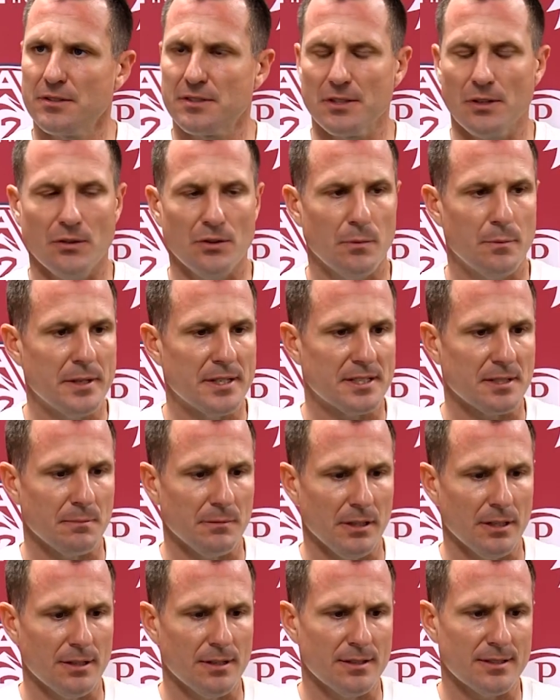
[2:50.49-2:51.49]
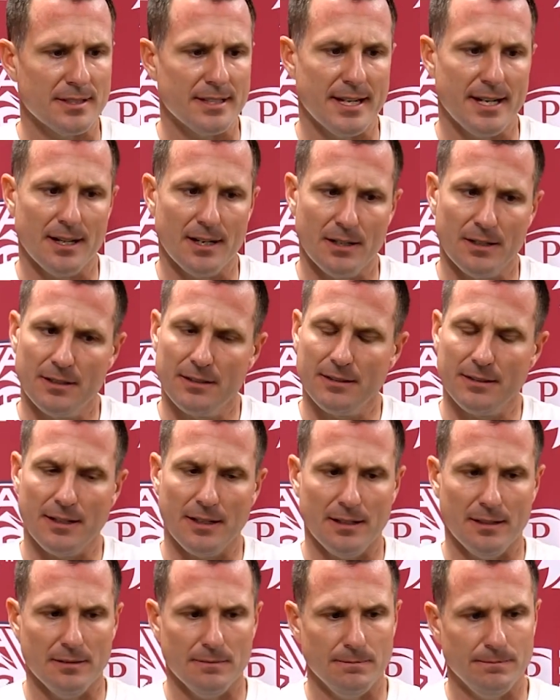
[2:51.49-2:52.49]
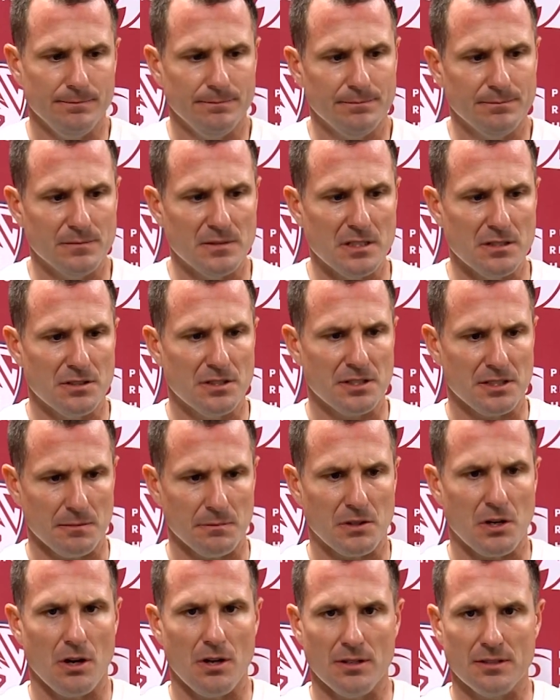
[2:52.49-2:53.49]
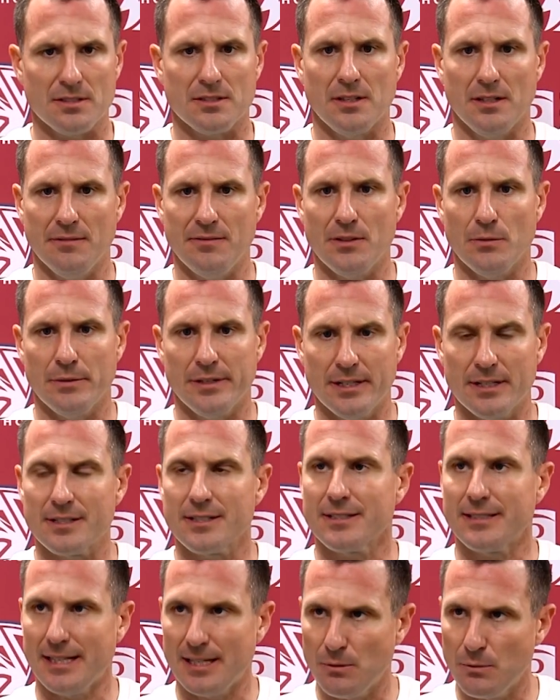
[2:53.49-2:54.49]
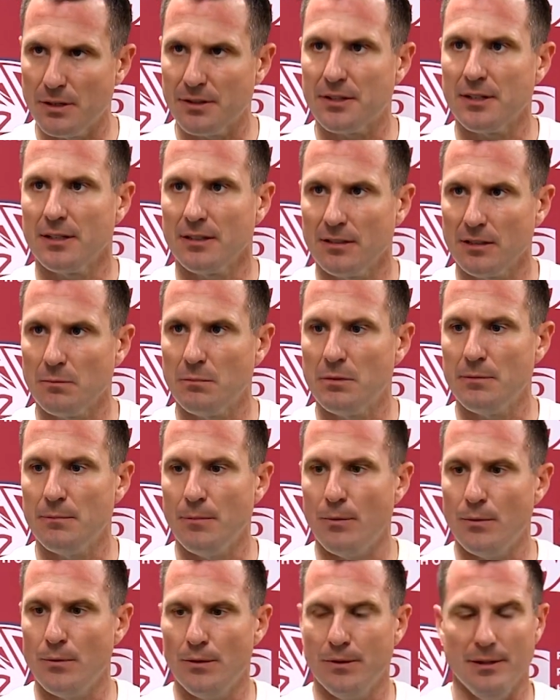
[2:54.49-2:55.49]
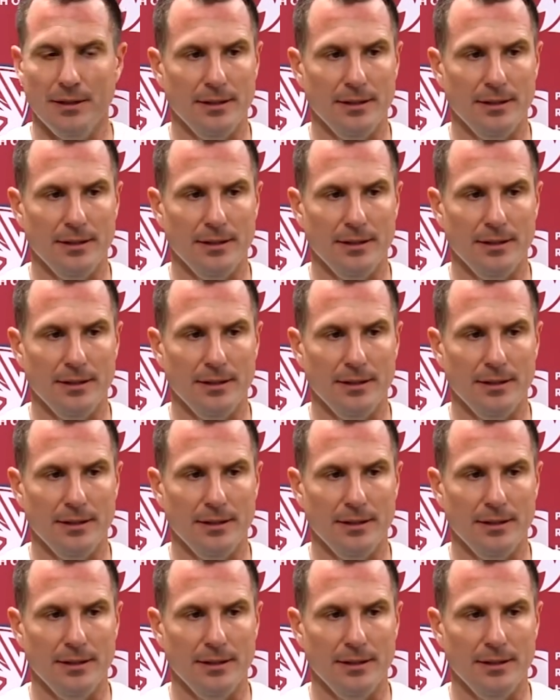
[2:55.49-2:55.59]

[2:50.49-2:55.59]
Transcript: So there'll be some learns there, you know, just some call stuff that we got to stay with it a little bit more.